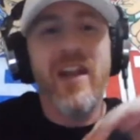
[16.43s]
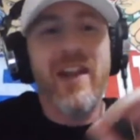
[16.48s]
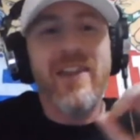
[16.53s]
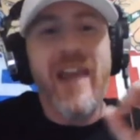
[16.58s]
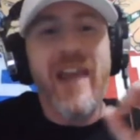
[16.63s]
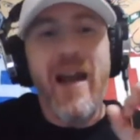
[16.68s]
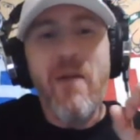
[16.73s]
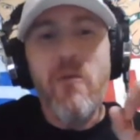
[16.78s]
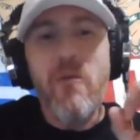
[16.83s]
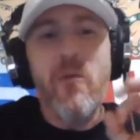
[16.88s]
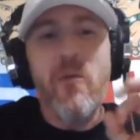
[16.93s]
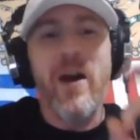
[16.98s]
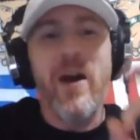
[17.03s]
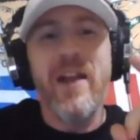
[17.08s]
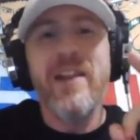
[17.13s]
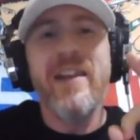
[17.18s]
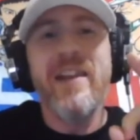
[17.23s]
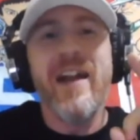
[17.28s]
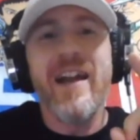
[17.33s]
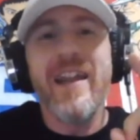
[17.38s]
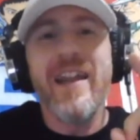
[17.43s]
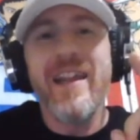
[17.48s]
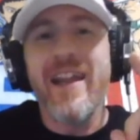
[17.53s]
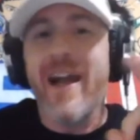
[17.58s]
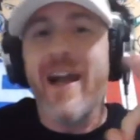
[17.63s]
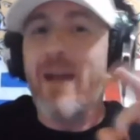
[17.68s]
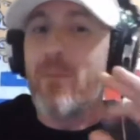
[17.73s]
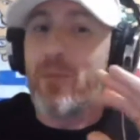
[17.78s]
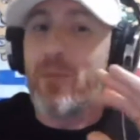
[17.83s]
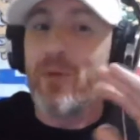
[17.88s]
That one night,
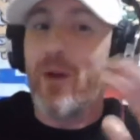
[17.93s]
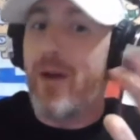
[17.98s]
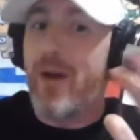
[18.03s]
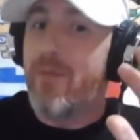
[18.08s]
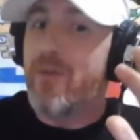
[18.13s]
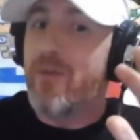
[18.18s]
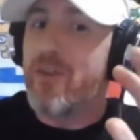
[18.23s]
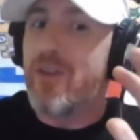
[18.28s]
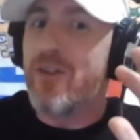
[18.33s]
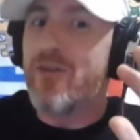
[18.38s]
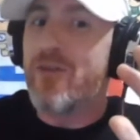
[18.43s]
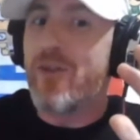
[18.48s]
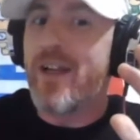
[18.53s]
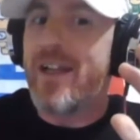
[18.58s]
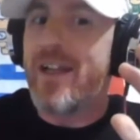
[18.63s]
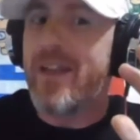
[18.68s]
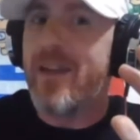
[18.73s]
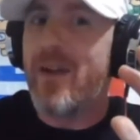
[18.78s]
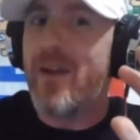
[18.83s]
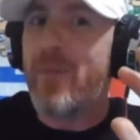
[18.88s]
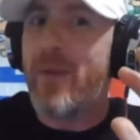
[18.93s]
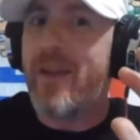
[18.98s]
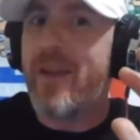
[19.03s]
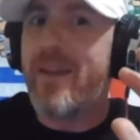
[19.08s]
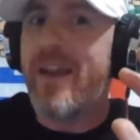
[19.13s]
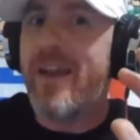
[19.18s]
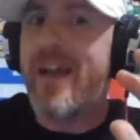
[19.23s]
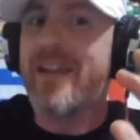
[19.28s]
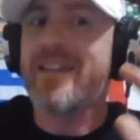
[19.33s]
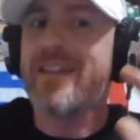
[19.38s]
I probably should drink a little bit
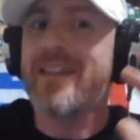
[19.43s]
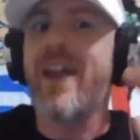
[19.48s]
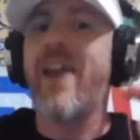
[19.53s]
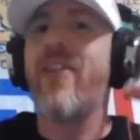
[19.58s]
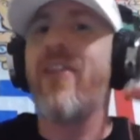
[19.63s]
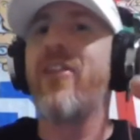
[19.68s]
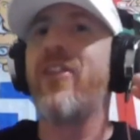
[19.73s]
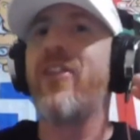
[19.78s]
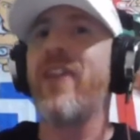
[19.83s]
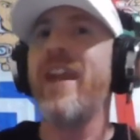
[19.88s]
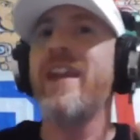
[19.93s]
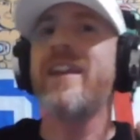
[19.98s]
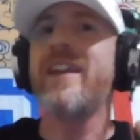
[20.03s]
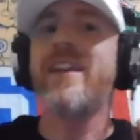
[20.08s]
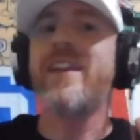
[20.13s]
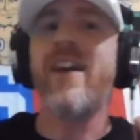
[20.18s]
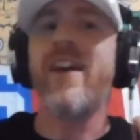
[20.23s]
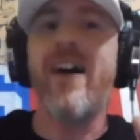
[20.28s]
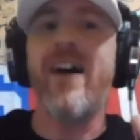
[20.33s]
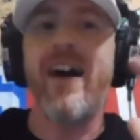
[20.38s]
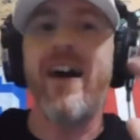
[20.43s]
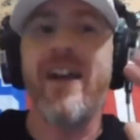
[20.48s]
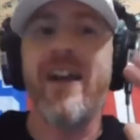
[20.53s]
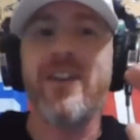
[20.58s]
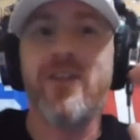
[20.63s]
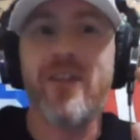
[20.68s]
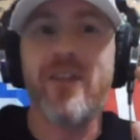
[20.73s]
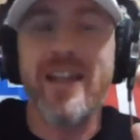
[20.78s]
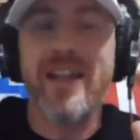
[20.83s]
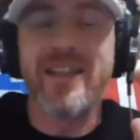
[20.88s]
less. Thank God
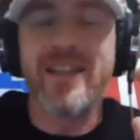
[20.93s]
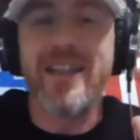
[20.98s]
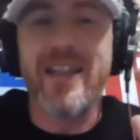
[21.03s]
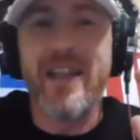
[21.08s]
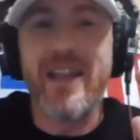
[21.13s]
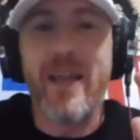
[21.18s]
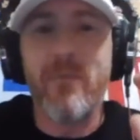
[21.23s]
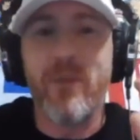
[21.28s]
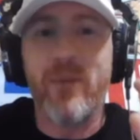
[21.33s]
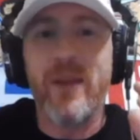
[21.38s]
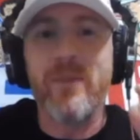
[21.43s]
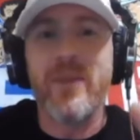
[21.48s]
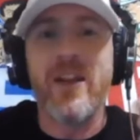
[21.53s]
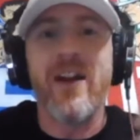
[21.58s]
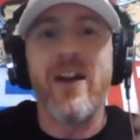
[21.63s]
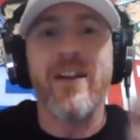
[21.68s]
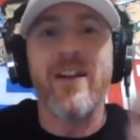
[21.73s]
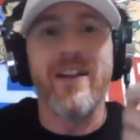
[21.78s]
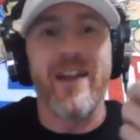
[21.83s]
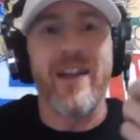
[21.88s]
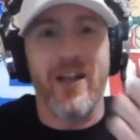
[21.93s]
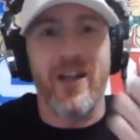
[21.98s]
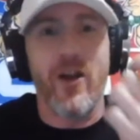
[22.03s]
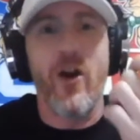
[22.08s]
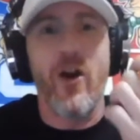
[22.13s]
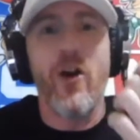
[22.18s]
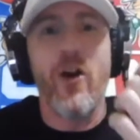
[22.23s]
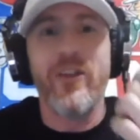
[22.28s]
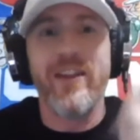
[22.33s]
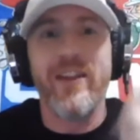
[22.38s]
you guys didn't bring me on and I
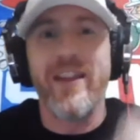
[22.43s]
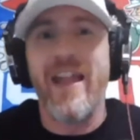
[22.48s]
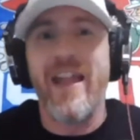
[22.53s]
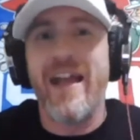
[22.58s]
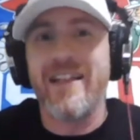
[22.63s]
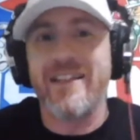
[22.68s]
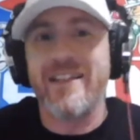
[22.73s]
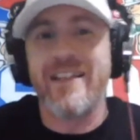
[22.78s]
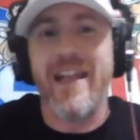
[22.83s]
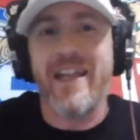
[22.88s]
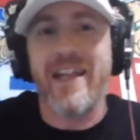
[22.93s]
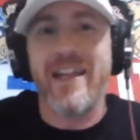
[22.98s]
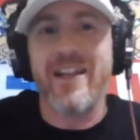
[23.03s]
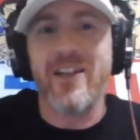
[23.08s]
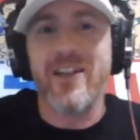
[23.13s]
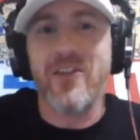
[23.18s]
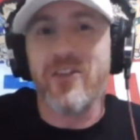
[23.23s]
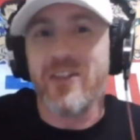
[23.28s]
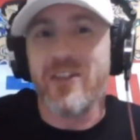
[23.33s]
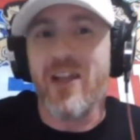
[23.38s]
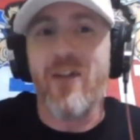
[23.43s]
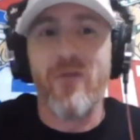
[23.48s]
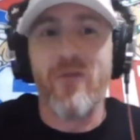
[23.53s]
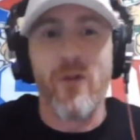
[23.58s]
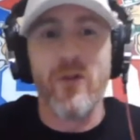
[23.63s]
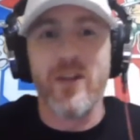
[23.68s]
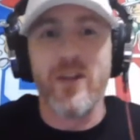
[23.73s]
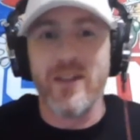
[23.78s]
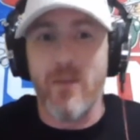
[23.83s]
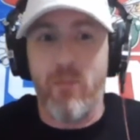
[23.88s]
called the last second on your cell
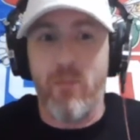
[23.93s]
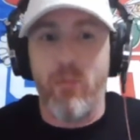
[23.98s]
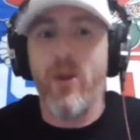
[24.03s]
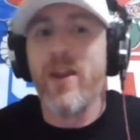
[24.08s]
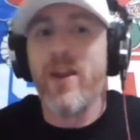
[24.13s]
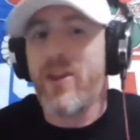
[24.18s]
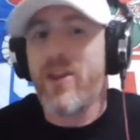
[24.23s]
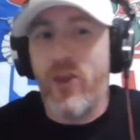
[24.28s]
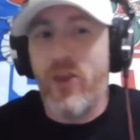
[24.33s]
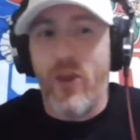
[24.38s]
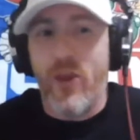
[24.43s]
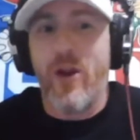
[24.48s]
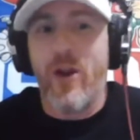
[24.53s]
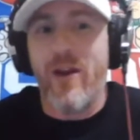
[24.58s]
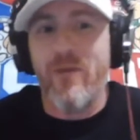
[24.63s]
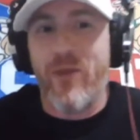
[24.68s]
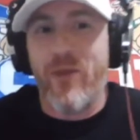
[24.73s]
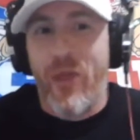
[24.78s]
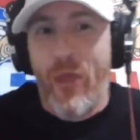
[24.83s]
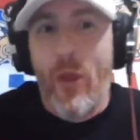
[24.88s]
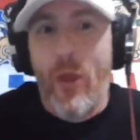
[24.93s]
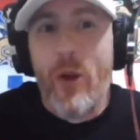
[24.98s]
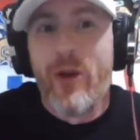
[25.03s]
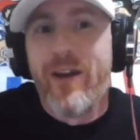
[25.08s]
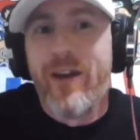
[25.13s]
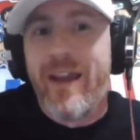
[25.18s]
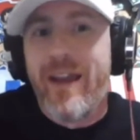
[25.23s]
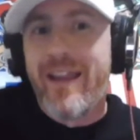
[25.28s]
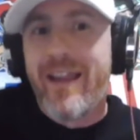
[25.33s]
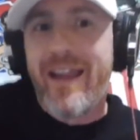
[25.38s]
phone because I'm pretty sure I was
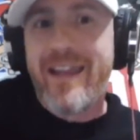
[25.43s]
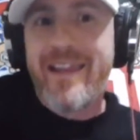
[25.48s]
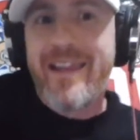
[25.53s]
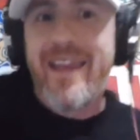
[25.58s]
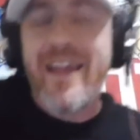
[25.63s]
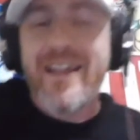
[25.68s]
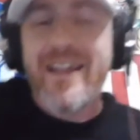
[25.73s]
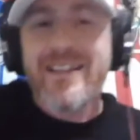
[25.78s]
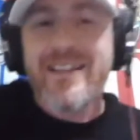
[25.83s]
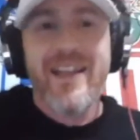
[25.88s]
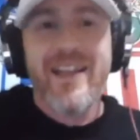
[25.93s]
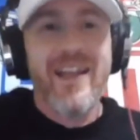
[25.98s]
slurring like this.